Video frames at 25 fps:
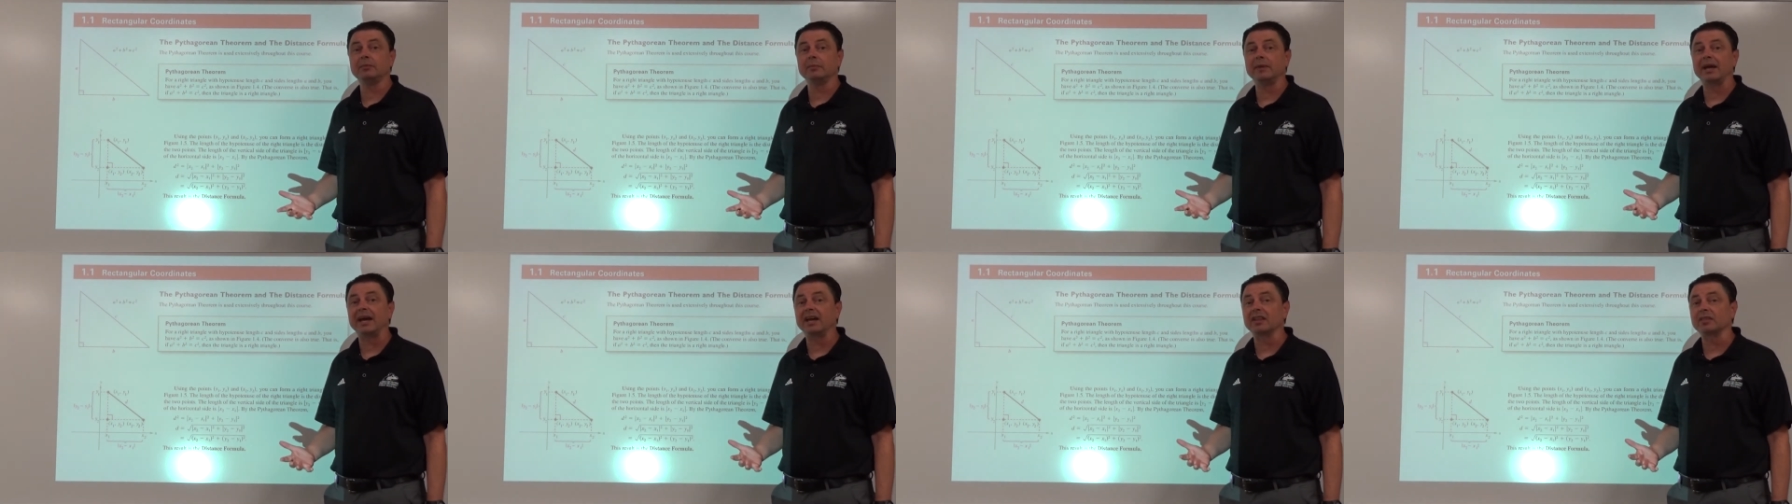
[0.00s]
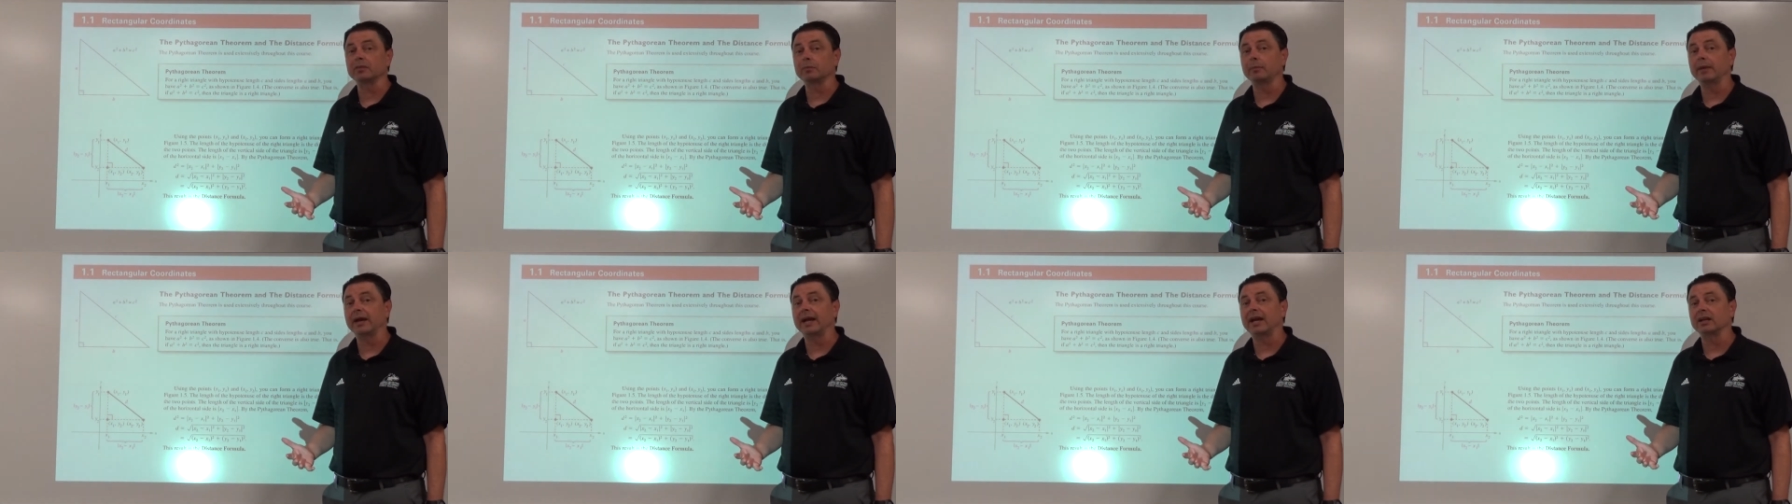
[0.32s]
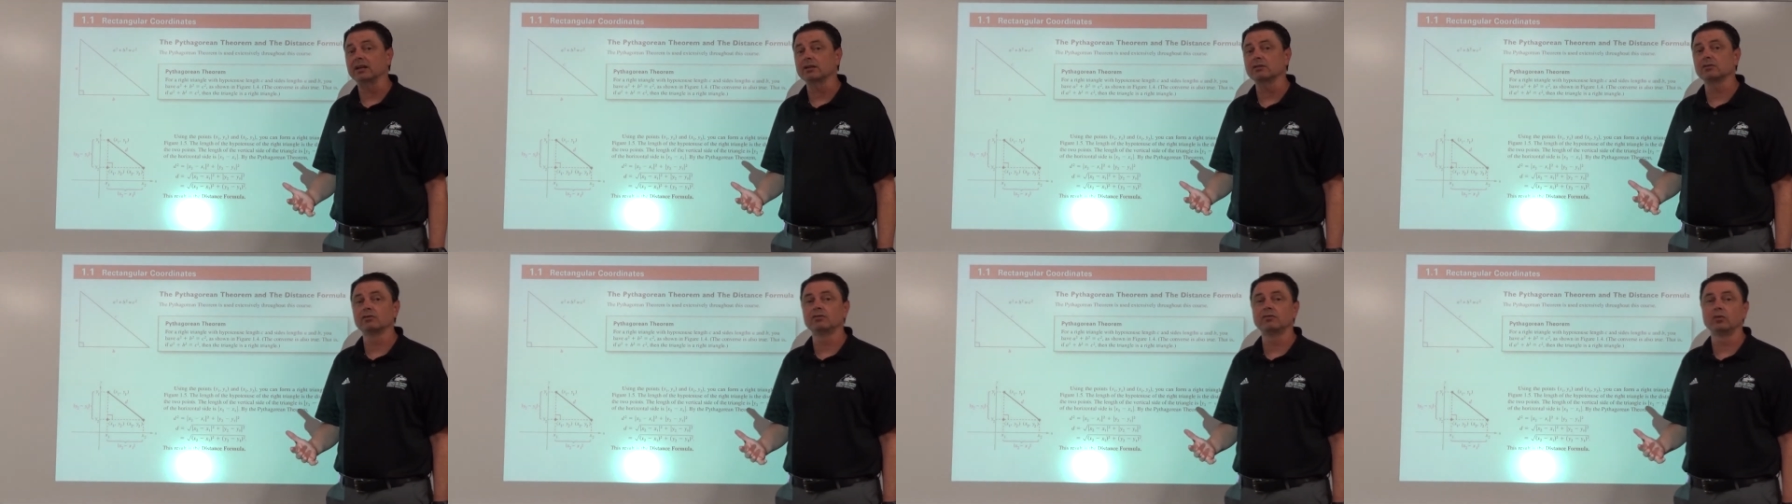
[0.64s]

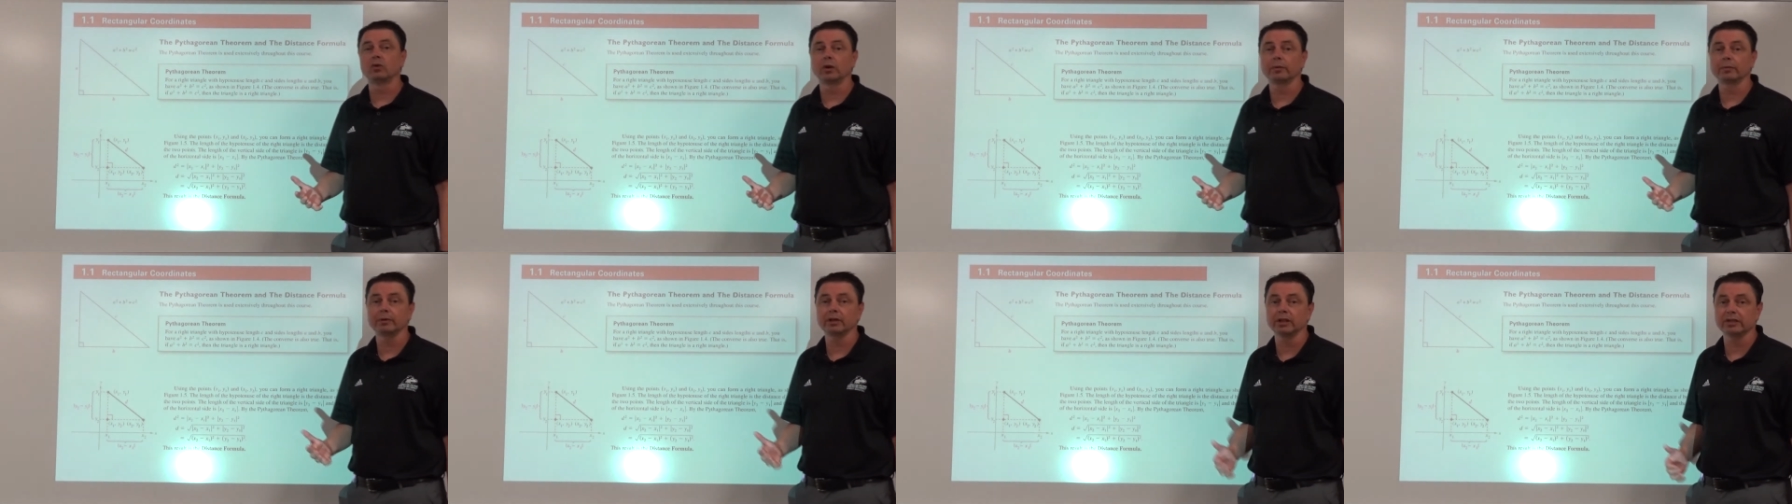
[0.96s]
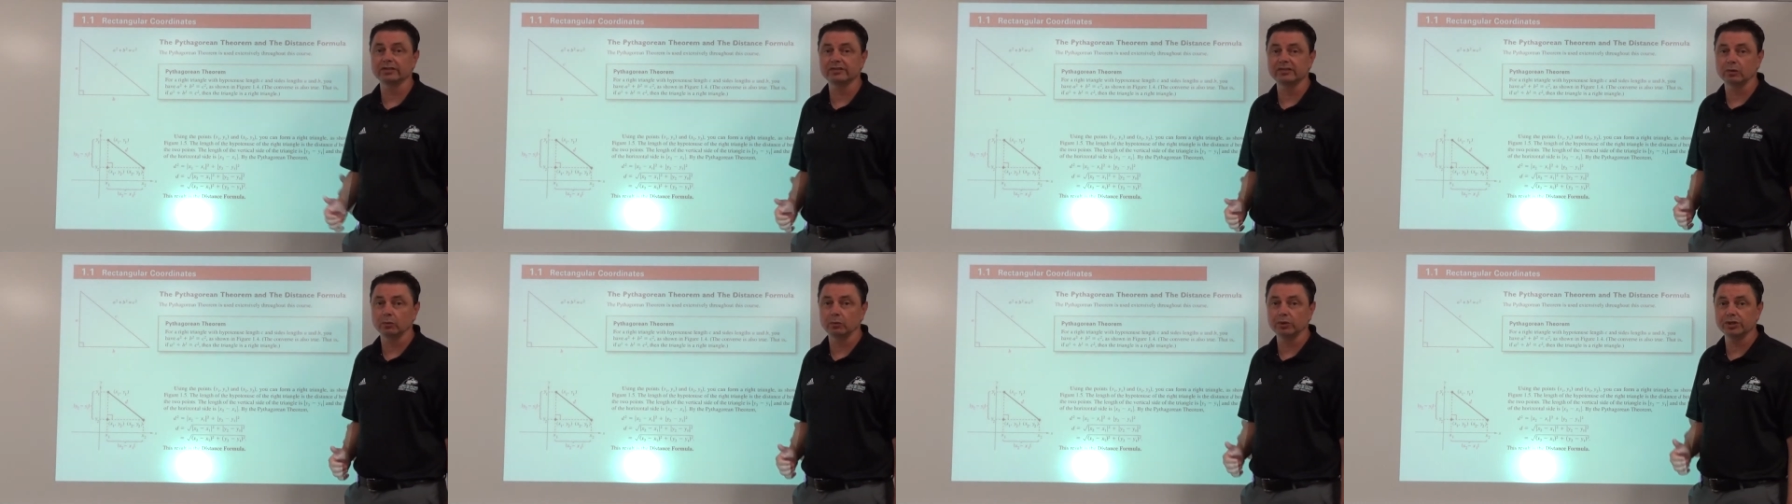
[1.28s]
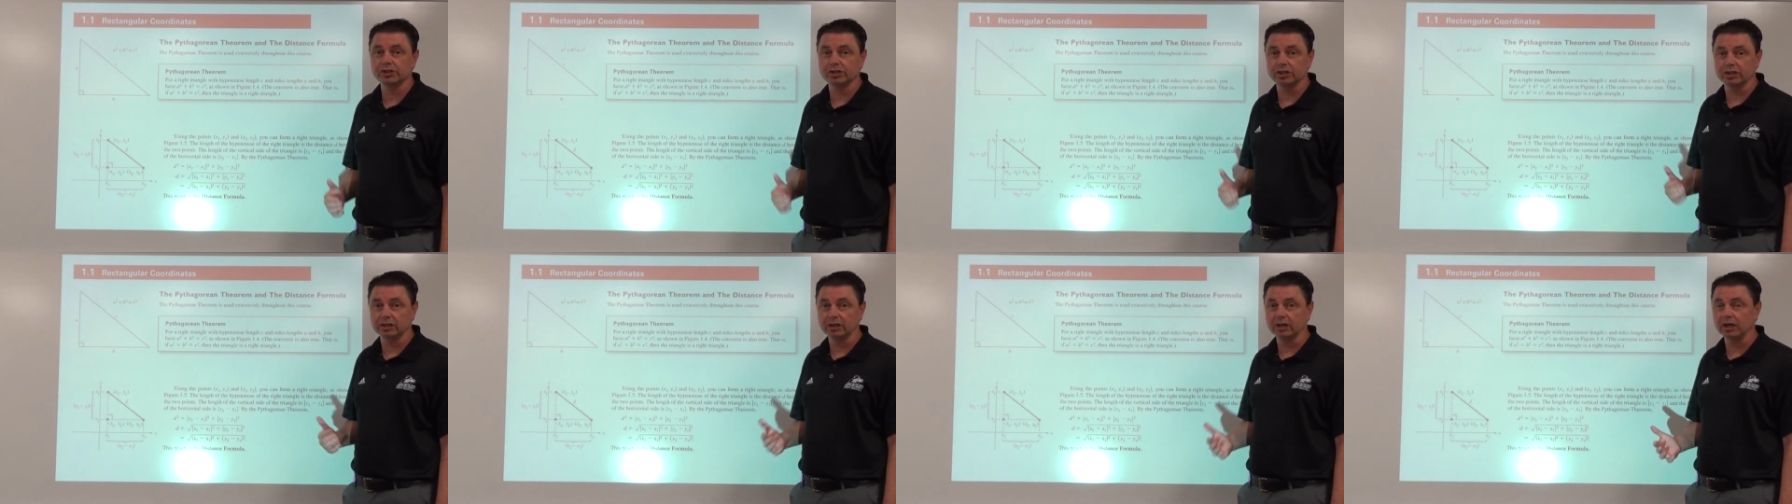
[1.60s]
mathematical formulas that we
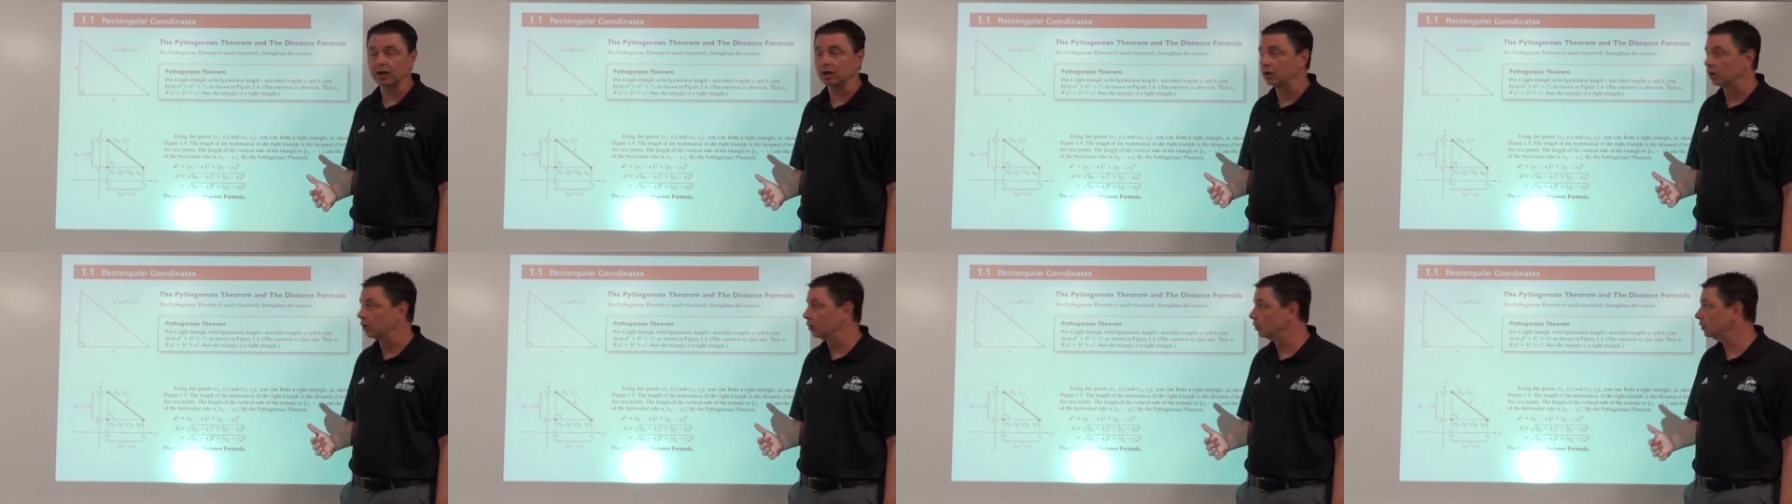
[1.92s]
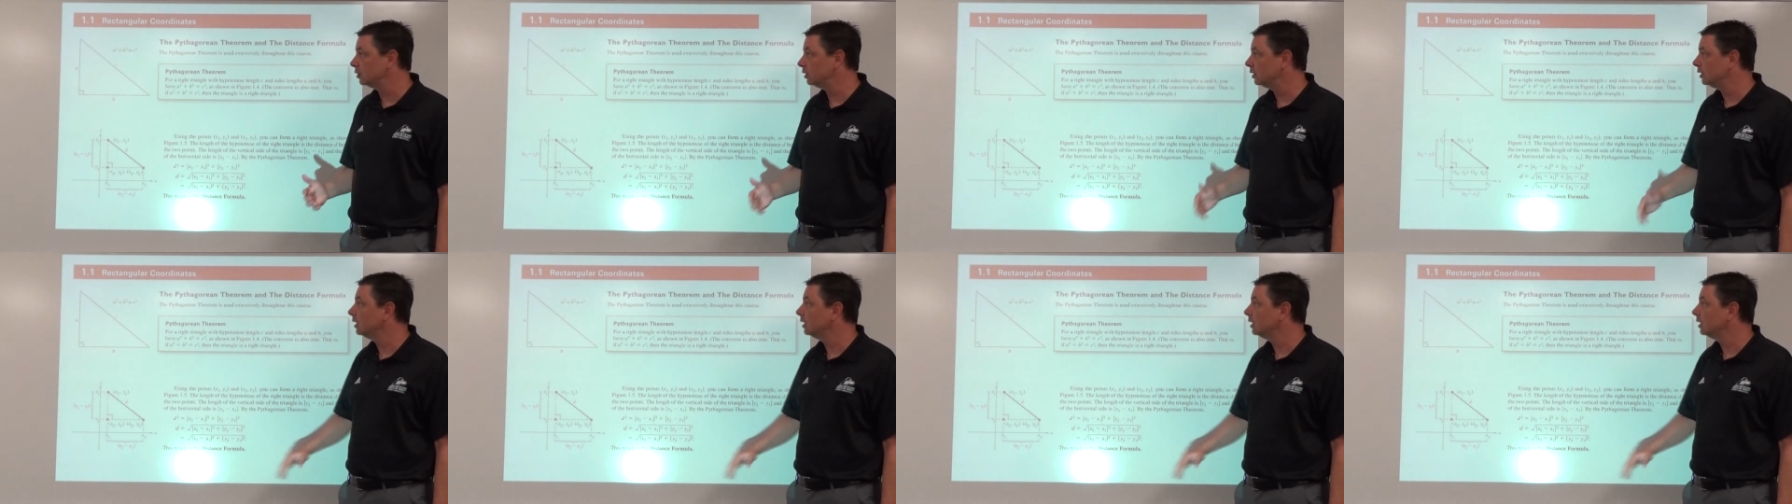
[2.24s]
should know,